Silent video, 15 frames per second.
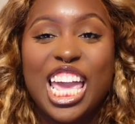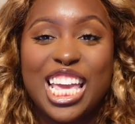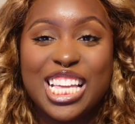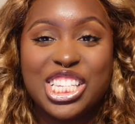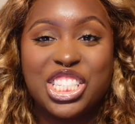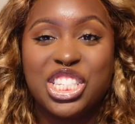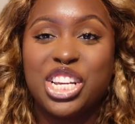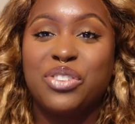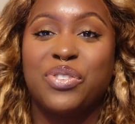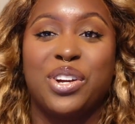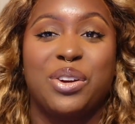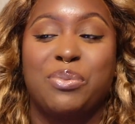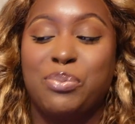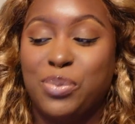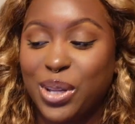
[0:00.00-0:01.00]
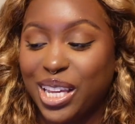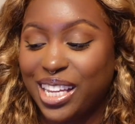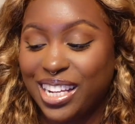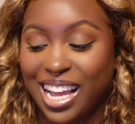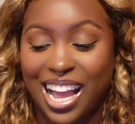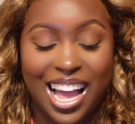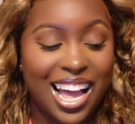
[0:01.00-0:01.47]
it's different,
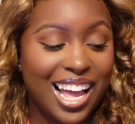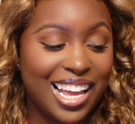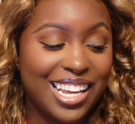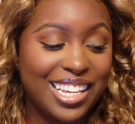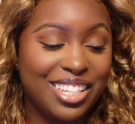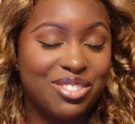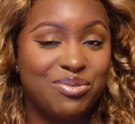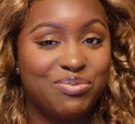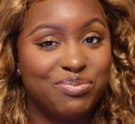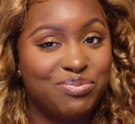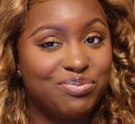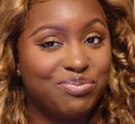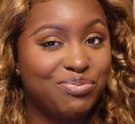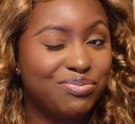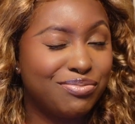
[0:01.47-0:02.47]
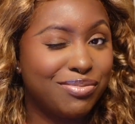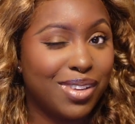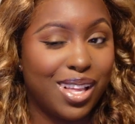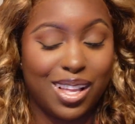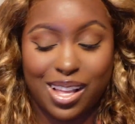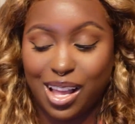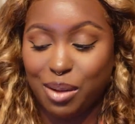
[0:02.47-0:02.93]
but I,
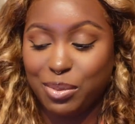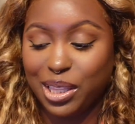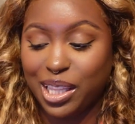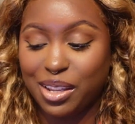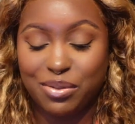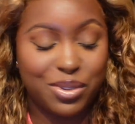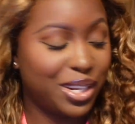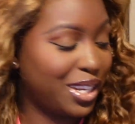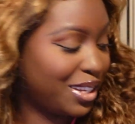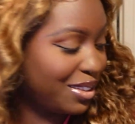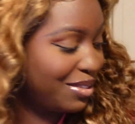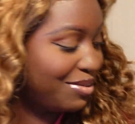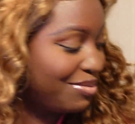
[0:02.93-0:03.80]
I'm in love with it.